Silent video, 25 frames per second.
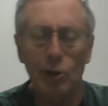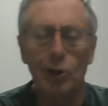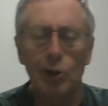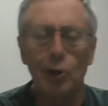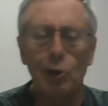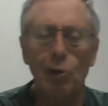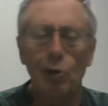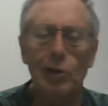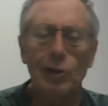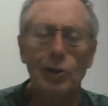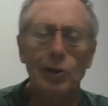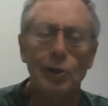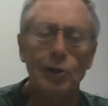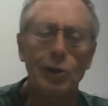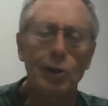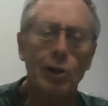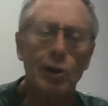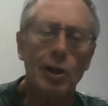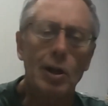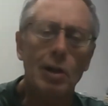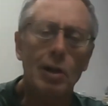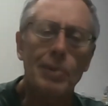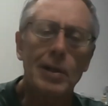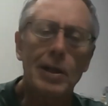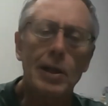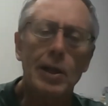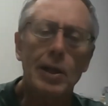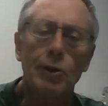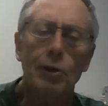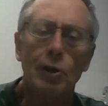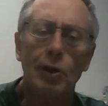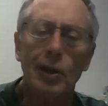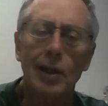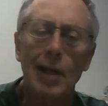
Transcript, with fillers: your choices are going to be either